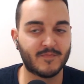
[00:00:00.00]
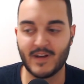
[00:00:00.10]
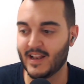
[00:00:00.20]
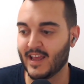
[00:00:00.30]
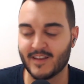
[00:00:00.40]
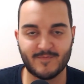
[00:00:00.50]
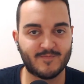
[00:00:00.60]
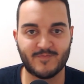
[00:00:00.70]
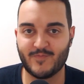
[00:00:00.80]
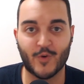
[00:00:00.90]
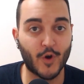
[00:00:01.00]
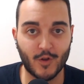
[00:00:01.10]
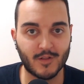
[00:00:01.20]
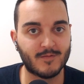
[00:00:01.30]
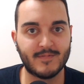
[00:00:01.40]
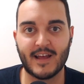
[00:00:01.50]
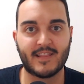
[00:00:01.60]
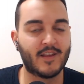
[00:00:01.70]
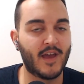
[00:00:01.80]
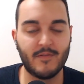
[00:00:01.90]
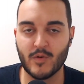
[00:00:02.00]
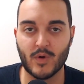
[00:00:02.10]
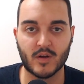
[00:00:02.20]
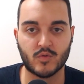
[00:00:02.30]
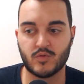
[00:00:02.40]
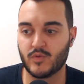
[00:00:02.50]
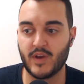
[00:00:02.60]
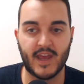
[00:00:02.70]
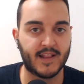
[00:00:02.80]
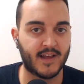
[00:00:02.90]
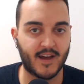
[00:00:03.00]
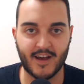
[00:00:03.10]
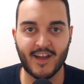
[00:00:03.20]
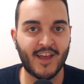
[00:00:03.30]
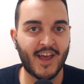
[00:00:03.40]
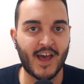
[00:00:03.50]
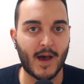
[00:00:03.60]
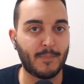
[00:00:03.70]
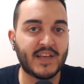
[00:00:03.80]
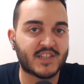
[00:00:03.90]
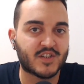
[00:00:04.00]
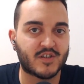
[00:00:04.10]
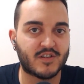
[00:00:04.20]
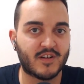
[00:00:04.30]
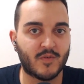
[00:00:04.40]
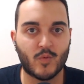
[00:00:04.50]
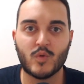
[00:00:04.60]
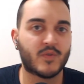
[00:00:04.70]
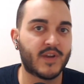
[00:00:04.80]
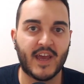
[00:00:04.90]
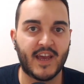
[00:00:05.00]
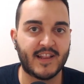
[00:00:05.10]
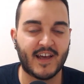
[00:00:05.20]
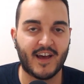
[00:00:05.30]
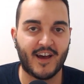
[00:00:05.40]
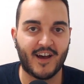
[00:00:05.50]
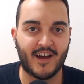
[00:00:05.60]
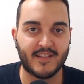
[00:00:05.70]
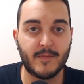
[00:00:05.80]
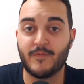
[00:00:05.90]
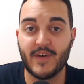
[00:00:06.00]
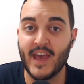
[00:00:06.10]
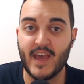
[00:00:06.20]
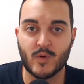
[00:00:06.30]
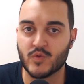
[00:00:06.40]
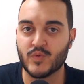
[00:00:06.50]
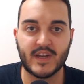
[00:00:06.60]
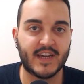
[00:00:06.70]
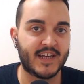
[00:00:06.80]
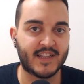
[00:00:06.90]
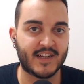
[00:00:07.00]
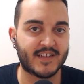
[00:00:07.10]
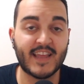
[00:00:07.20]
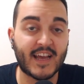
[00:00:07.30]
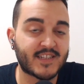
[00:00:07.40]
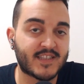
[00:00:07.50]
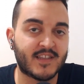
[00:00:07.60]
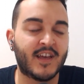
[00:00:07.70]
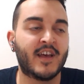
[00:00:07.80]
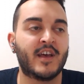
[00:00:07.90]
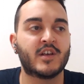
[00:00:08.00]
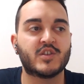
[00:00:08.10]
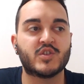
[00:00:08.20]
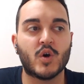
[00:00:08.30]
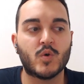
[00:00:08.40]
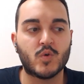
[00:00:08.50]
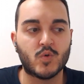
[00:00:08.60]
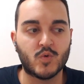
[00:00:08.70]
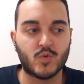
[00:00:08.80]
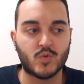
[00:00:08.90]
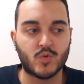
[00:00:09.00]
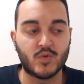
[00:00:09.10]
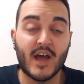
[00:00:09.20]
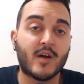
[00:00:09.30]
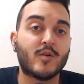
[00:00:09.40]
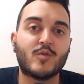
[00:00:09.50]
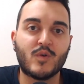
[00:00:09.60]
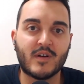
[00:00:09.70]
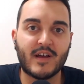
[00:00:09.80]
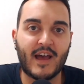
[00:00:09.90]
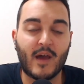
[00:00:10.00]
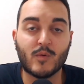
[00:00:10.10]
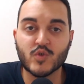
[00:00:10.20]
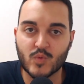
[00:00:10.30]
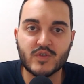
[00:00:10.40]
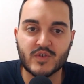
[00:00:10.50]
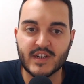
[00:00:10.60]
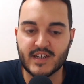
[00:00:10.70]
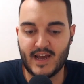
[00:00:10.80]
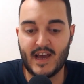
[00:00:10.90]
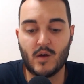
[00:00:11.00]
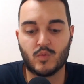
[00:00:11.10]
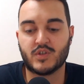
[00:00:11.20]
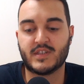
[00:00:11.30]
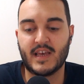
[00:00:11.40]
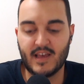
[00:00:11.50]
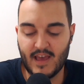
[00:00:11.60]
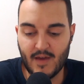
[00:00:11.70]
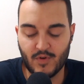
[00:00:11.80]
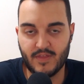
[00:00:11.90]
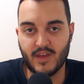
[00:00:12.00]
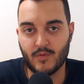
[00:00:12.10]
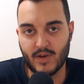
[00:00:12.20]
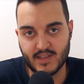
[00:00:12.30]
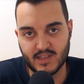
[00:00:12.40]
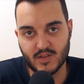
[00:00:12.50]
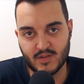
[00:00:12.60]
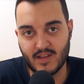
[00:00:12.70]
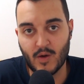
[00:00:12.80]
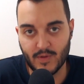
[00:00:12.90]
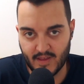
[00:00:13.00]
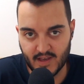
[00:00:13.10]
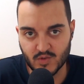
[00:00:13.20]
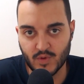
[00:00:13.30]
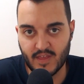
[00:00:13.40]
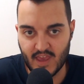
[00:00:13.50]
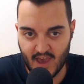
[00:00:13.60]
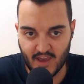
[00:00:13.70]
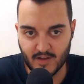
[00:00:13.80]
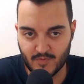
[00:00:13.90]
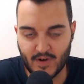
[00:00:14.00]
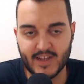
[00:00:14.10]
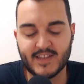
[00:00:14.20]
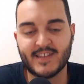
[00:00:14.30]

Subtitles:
like for all, that everyone could create a picture, could create a deepfake, could create a text. So now I was wondering, how was everything related nowadays with AI, right?